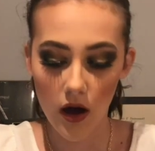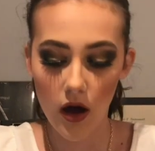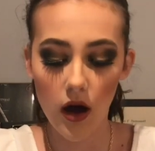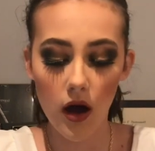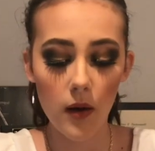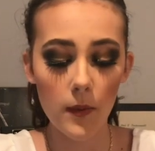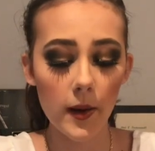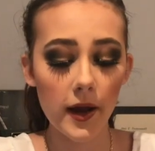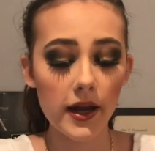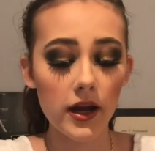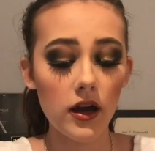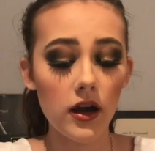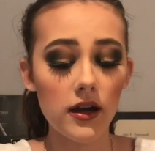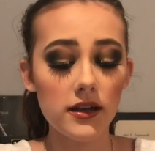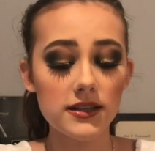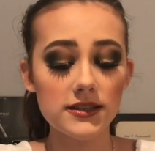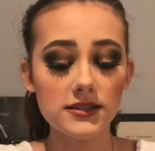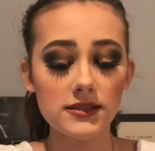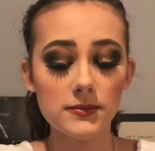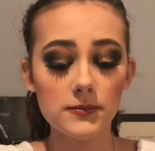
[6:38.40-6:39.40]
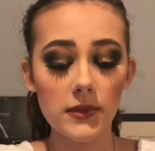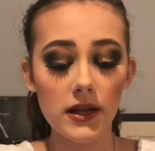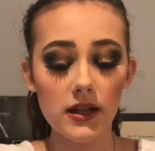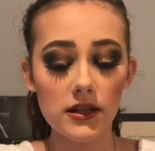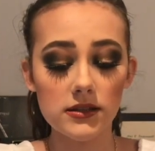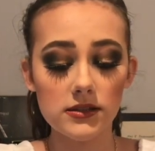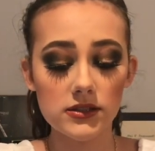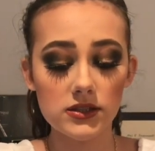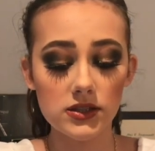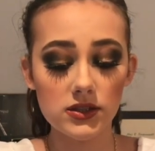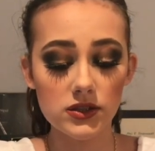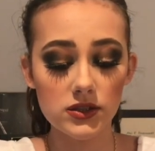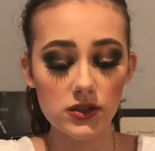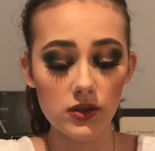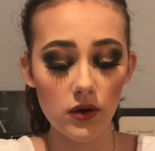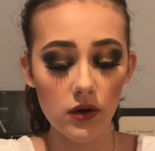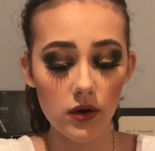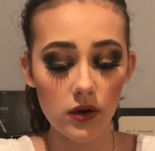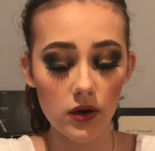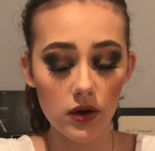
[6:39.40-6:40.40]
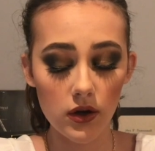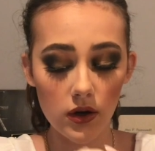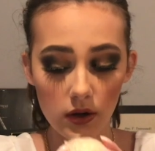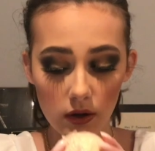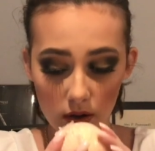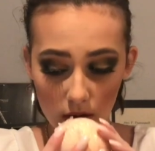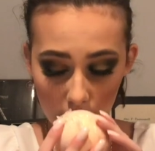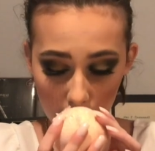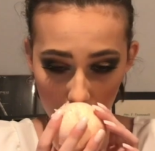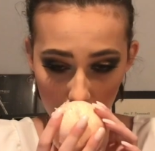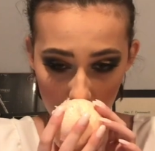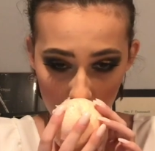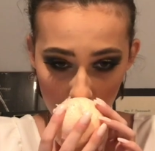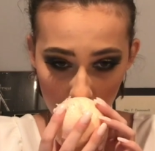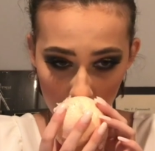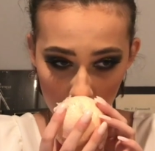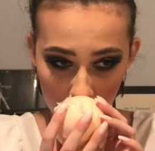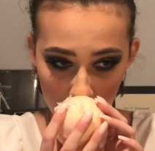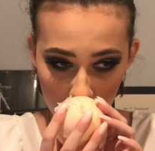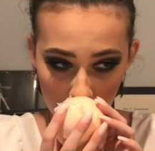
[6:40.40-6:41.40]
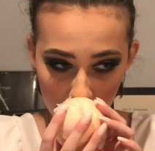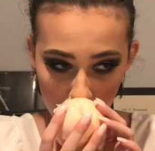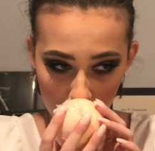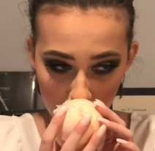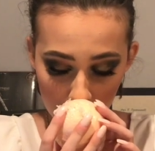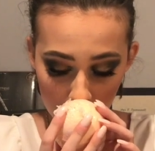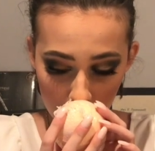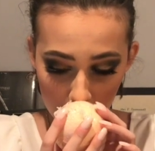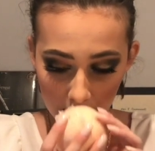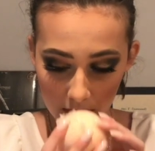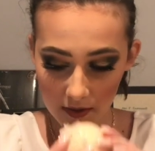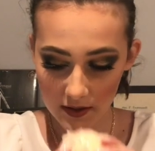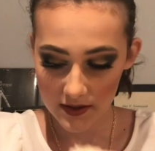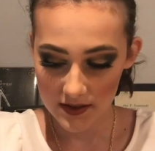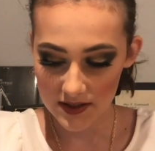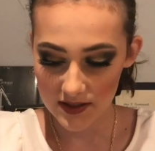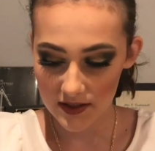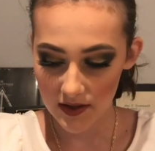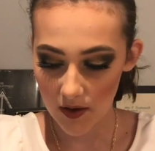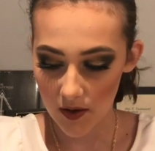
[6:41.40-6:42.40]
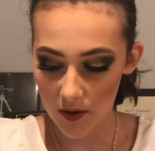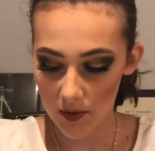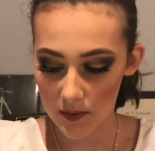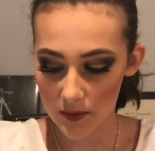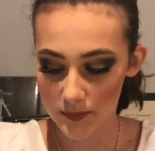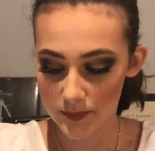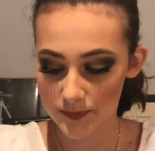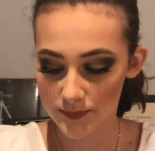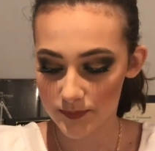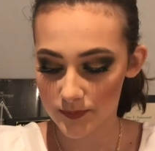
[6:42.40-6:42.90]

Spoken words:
oh my god, it smells so good. So